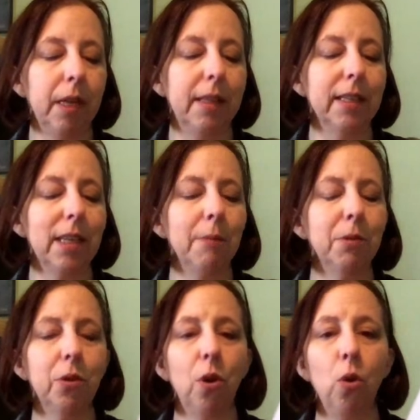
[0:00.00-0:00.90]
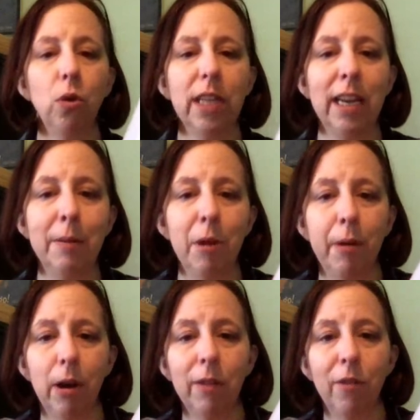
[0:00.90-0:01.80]
This comes with a whole 10 ml
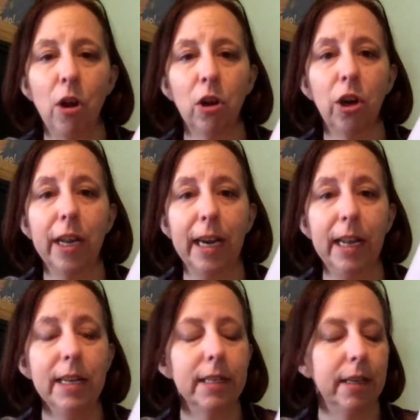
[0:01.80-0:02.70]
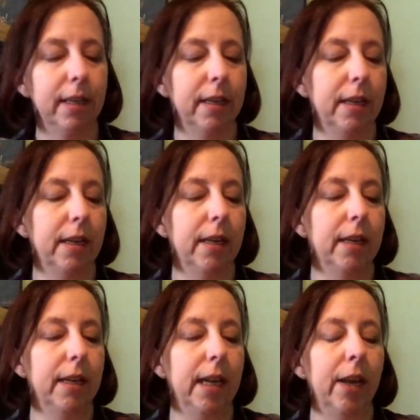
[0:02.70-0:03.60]
bottle of On Guard in it.
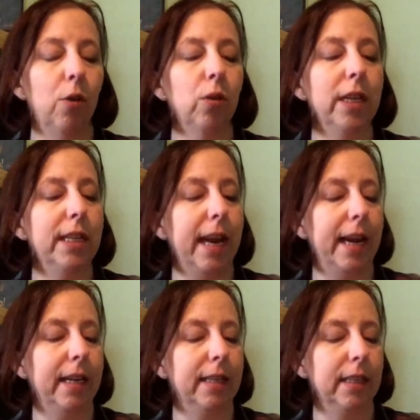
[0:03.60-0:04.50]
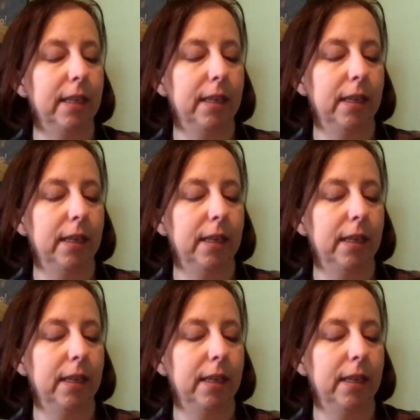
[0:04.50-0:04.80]
It only takes,